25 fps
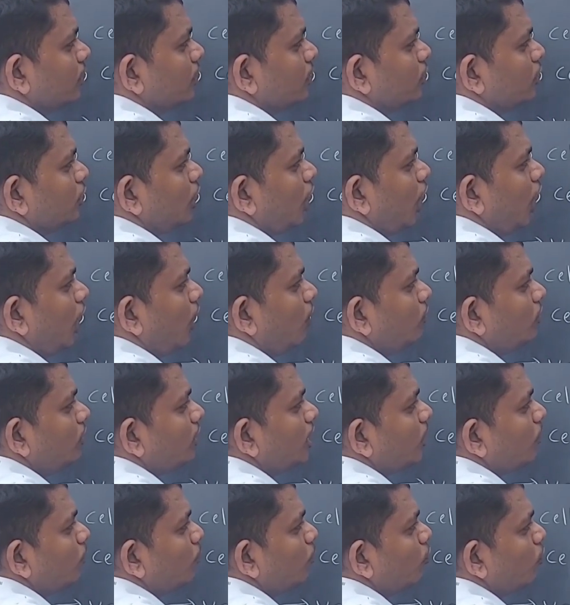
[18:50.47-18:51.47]
the
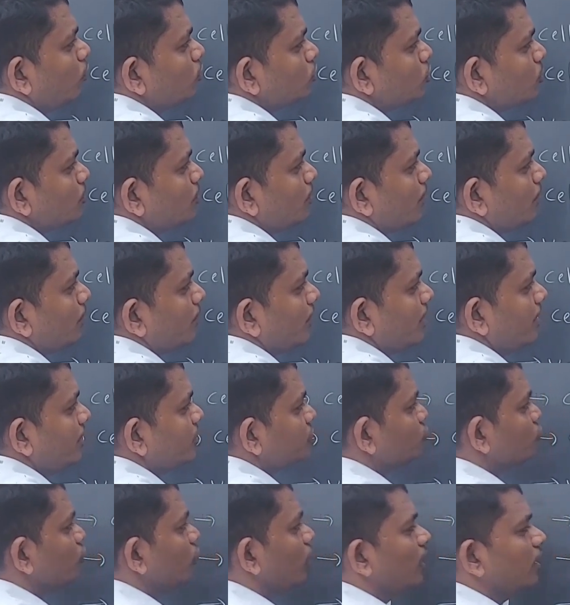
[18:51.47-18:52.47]
outermost membrane
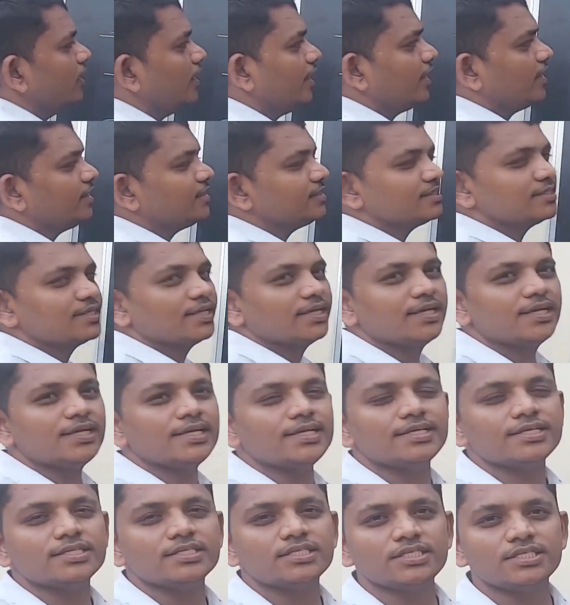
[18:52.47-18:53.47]
is called as
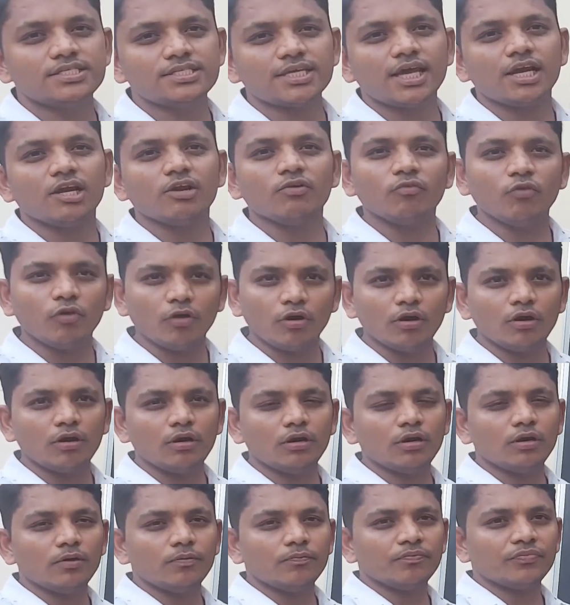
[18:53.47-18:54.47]
cell
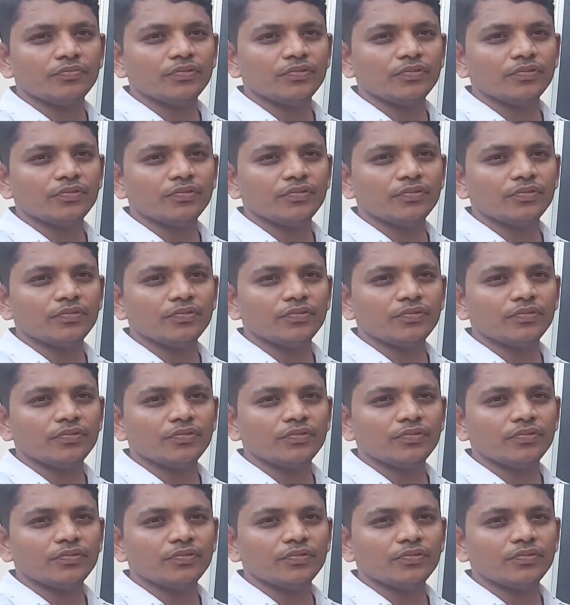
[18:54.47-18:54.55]
wall.